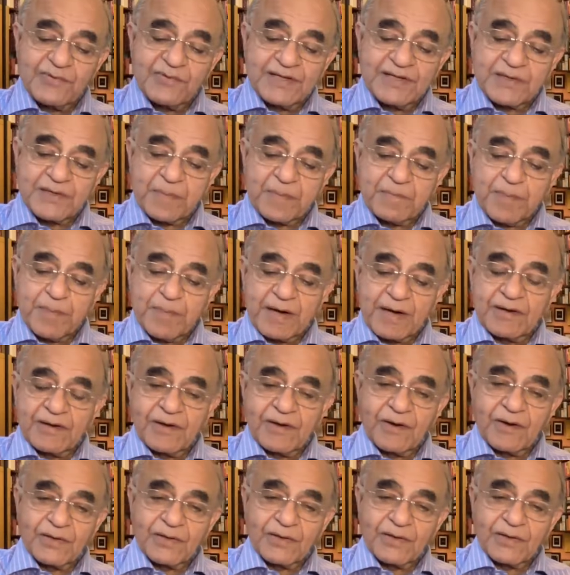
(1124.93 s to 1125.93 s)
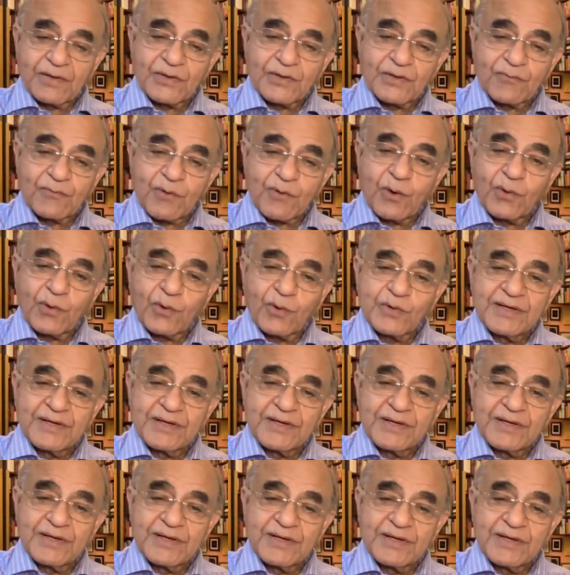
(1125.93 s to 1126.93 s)
There's a puddle on the road.
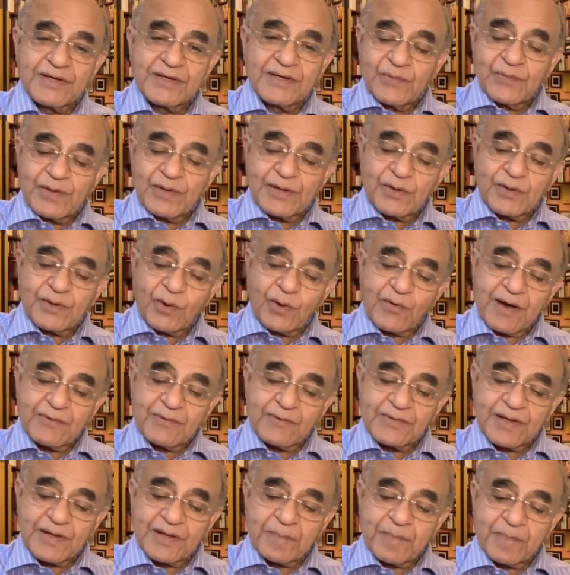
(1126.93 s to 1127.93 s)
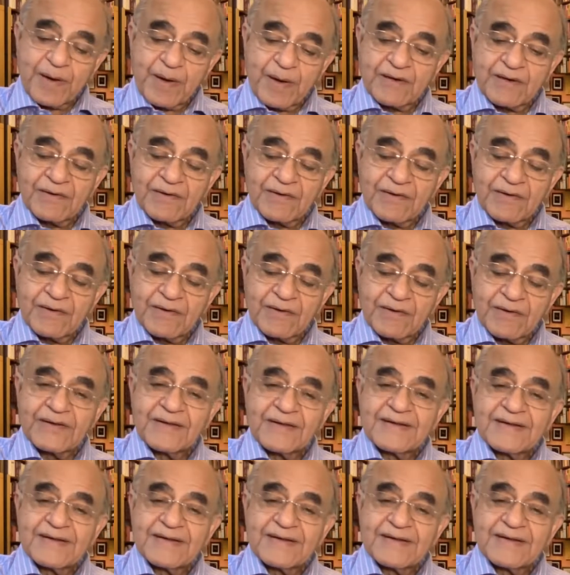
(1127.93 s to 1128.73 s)
We go around the puddle.